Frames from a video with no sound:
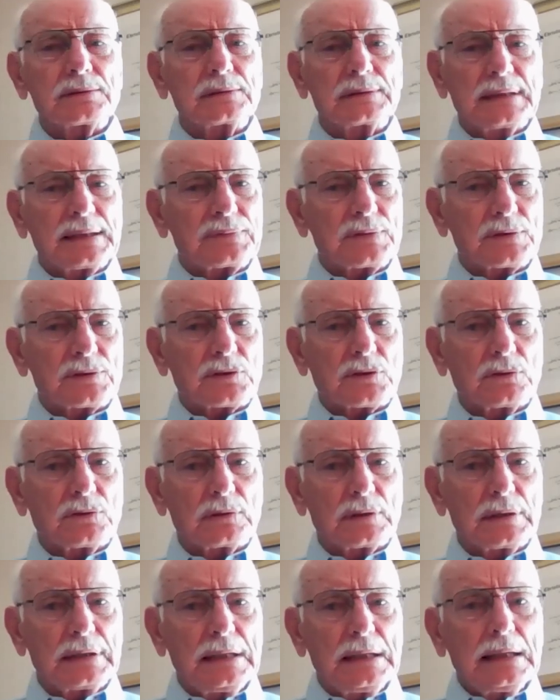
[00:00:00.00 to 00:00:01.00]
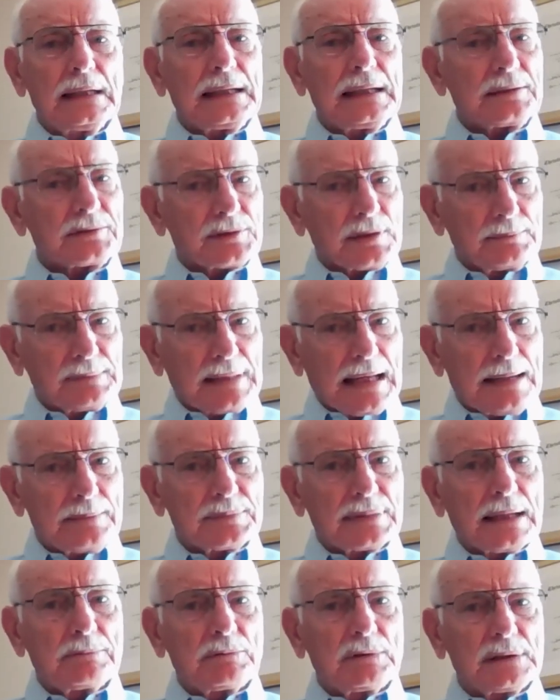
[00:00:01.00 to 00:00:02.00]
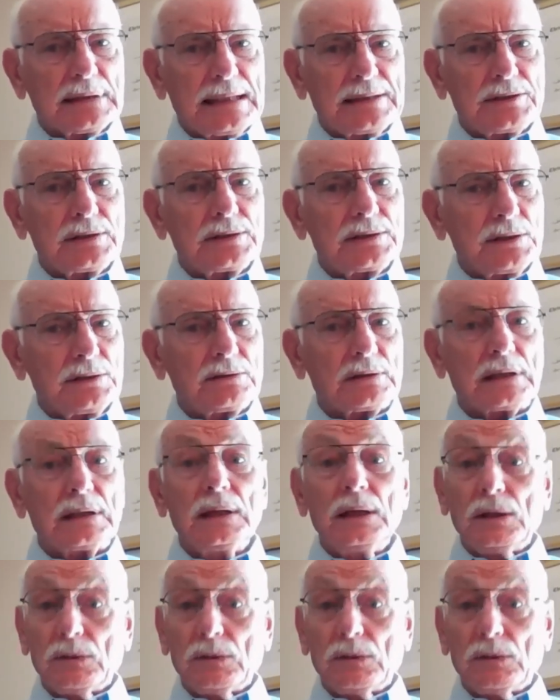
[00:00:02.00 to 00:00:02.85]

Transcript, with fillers: are a different story, and sometimes they will let you do it.